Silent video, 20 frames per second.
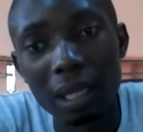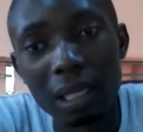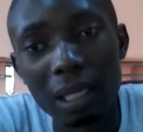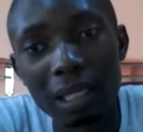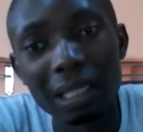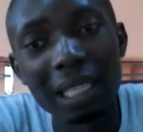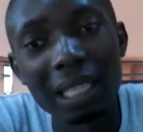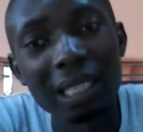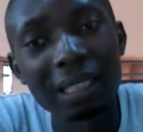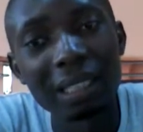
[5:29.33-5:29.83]

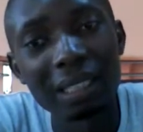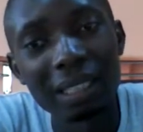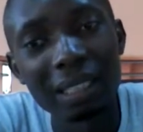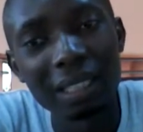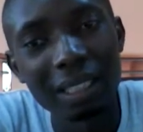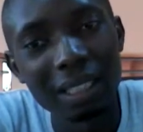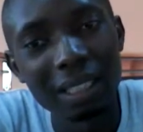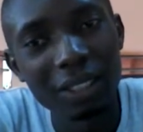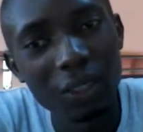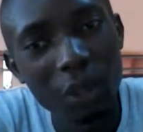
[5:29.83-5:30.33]
Then
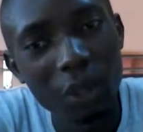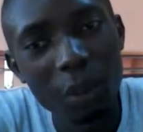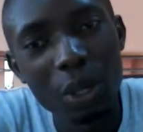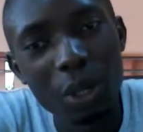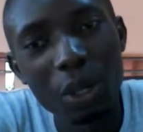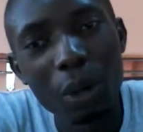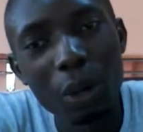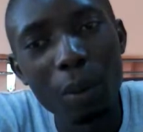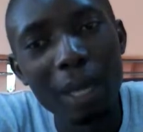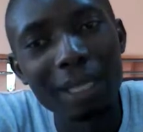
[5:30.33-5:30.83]
sum it
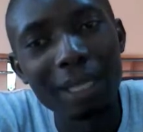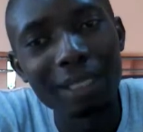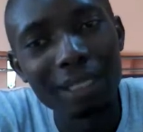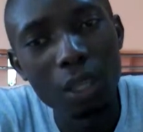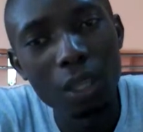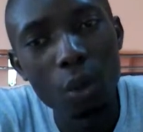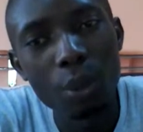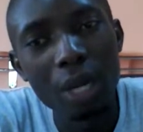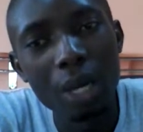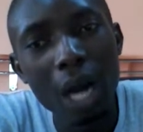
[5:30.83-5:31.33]
up and
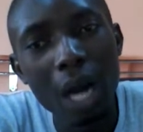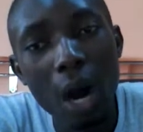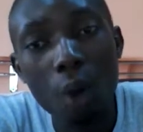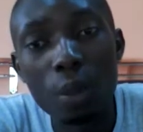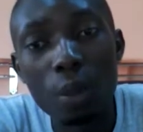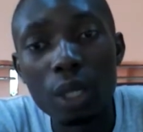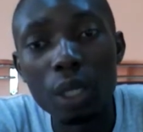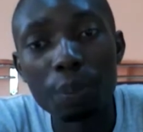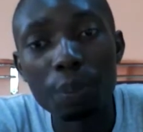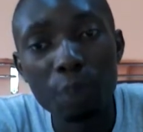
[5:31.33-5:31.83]
tell me how
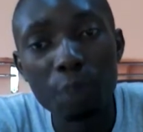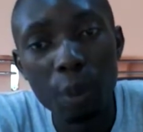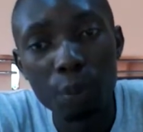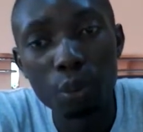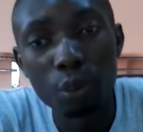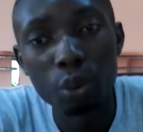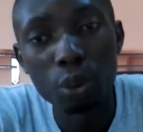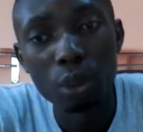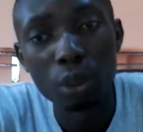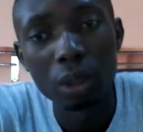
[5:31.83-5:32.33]
many
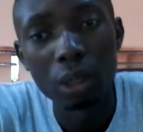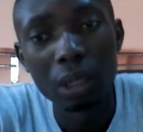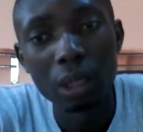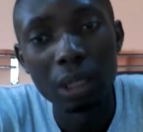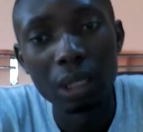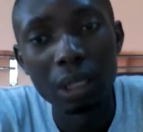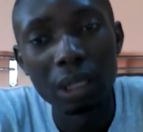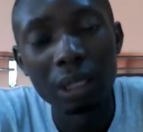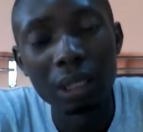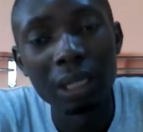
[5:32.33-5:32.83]
people
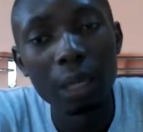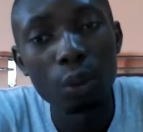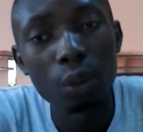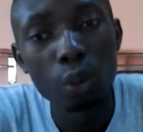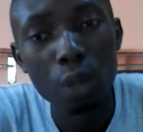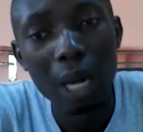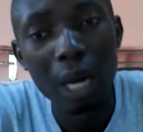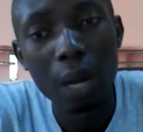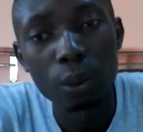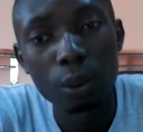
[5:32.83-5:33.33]
that
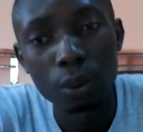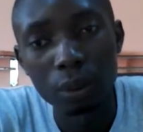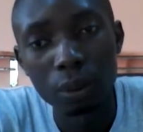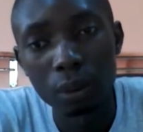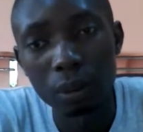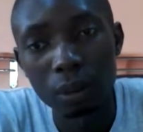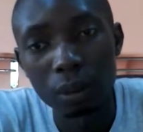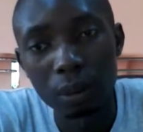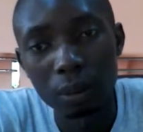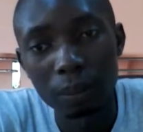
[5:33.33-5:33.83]
roll out
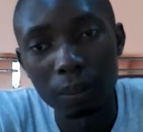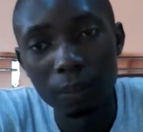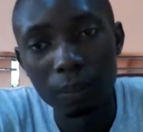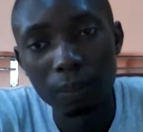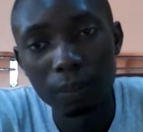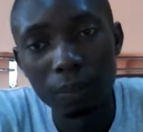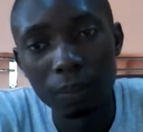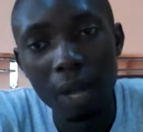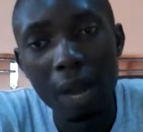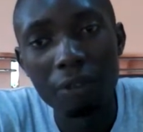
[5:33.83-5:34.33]

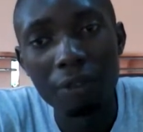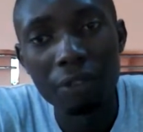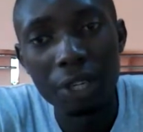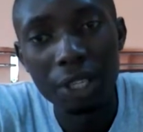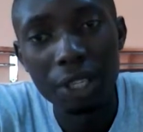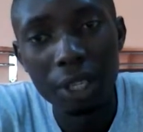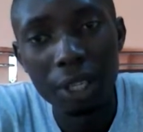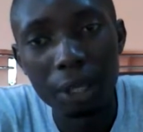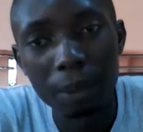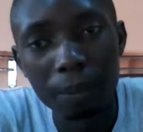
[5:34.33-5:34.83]
every
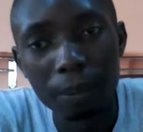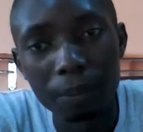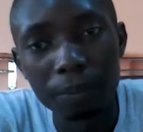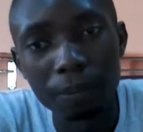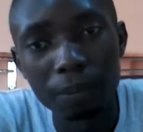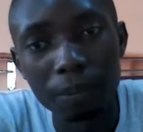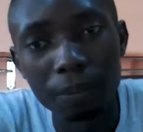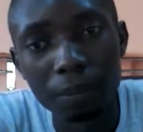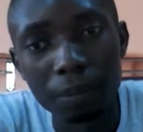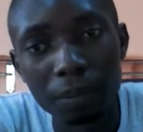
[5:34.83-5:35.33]
year.
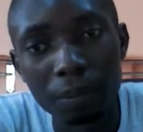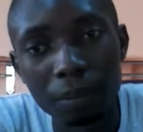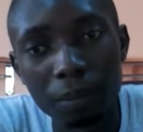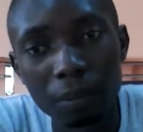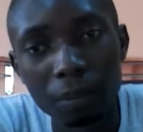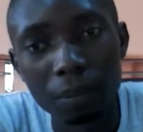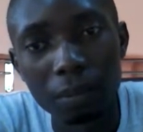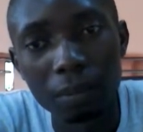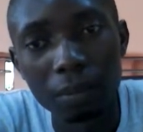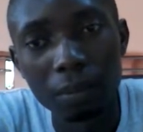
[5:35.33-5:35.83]

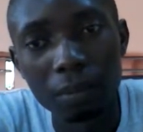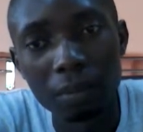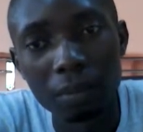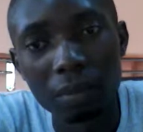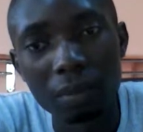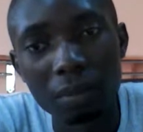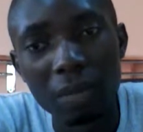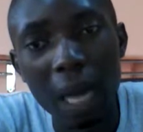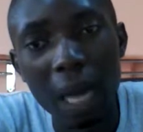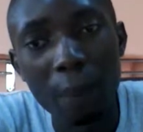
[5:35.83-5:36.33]

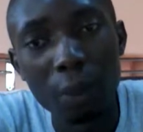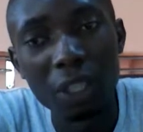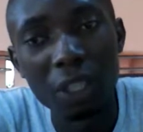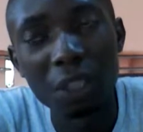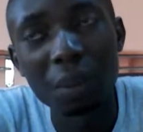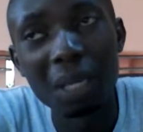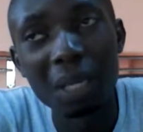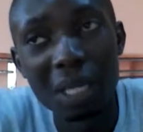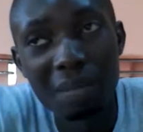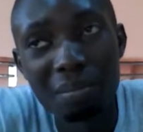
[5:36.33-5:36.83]

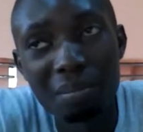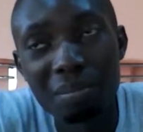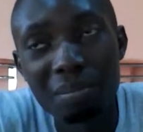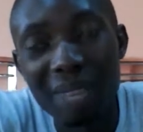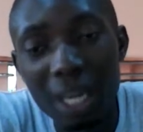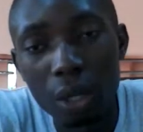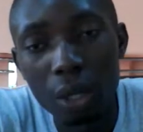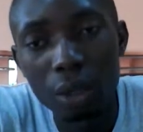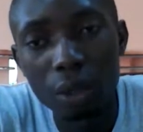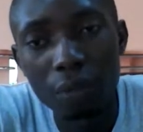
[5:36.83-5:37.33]
Approximately
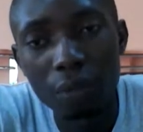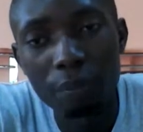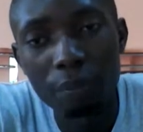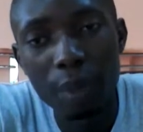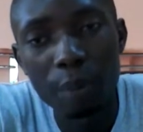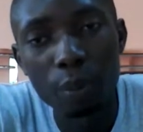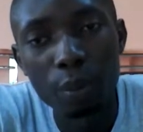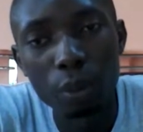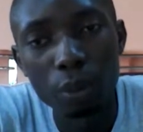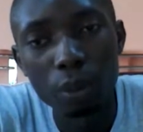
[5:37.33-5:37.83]
millions of
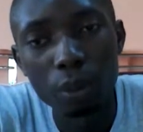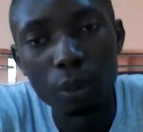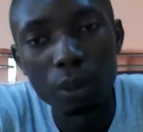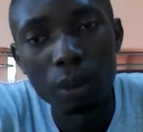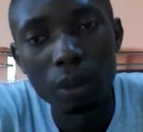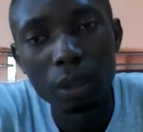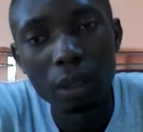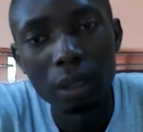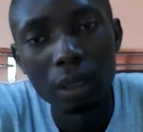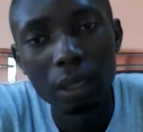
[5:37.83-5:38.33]
people.
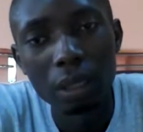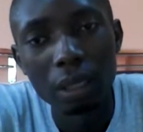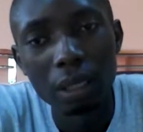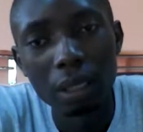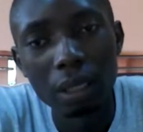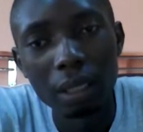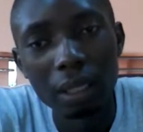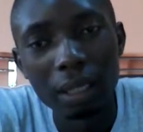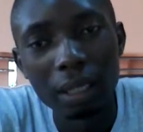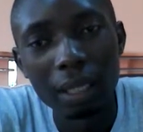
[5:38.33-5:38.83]

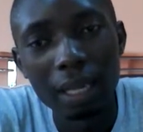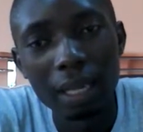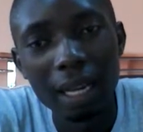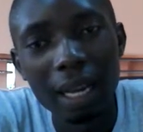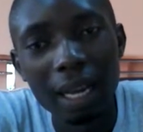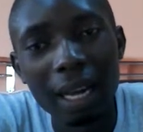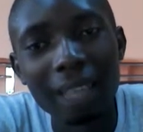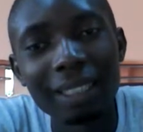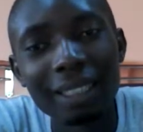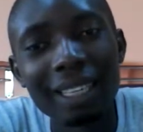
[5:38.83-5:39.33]

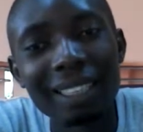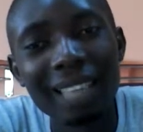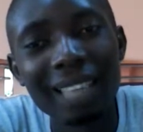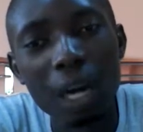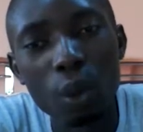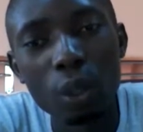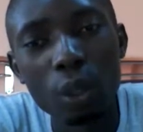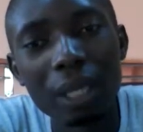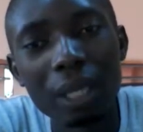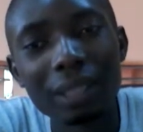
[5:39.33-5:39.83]
And then
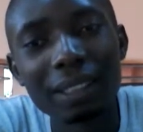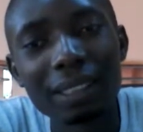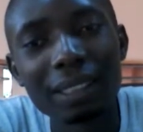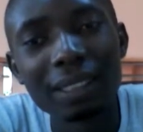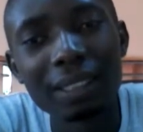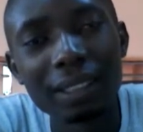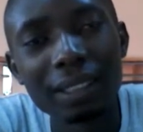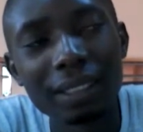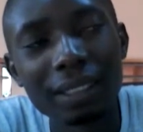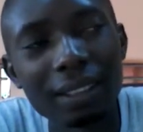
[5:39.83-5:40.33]
calculate
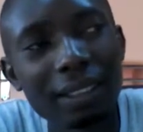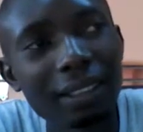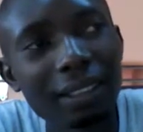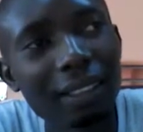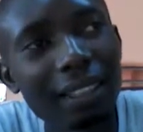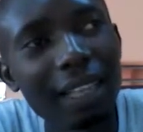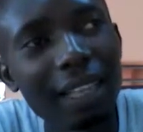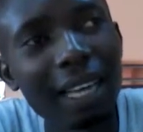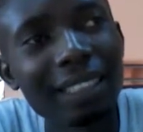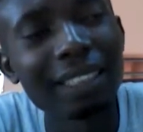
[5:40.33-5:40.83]
since
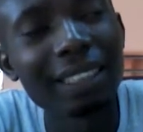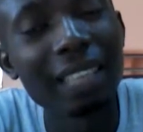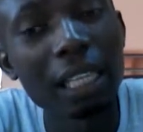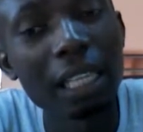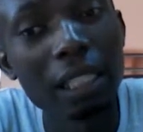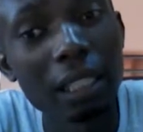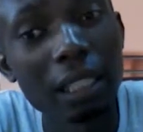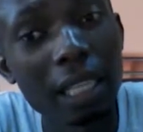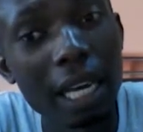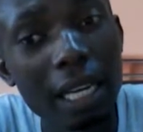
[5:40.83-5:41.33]

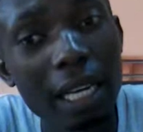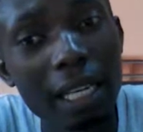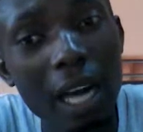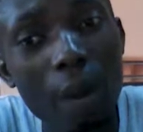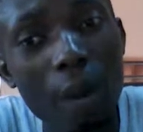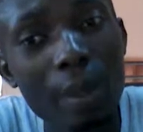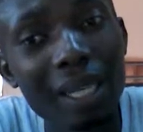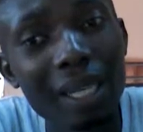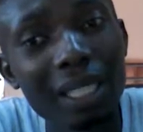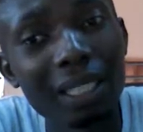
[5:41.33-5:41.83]
1999 how
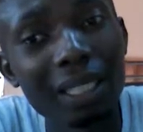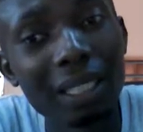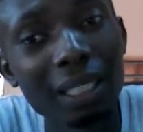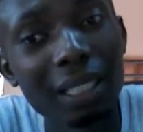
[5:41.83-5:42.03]
many